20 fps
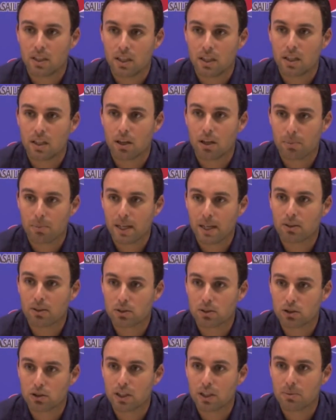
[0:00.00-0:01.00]
And Aaron
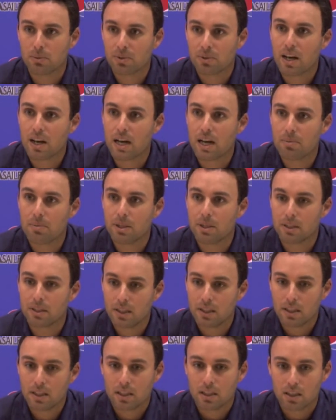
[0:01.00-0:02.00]
Michael and James Kime. And,
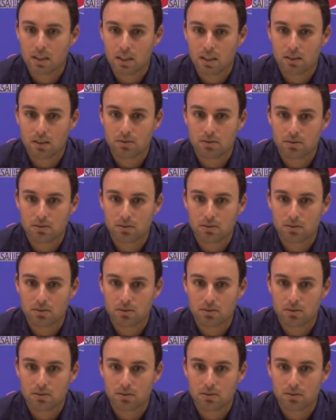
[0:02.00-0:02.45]
uh,